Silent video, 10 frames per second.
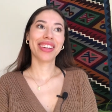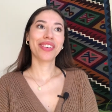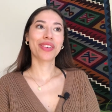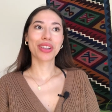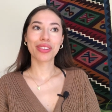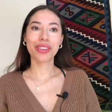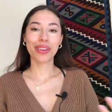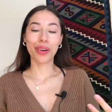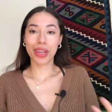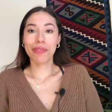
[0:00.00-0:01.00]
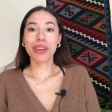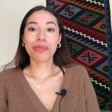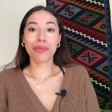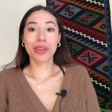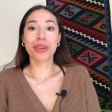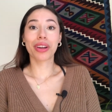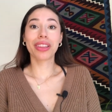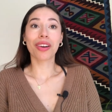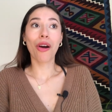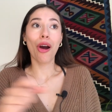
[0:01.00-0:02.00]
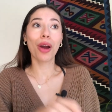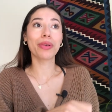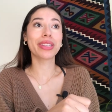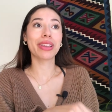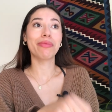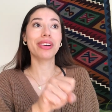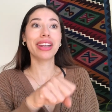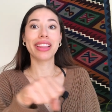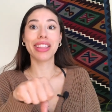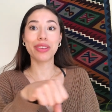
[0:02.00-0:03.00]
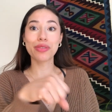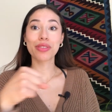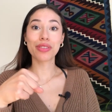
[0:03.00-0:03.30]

Or even when you're in the car with someone and you're,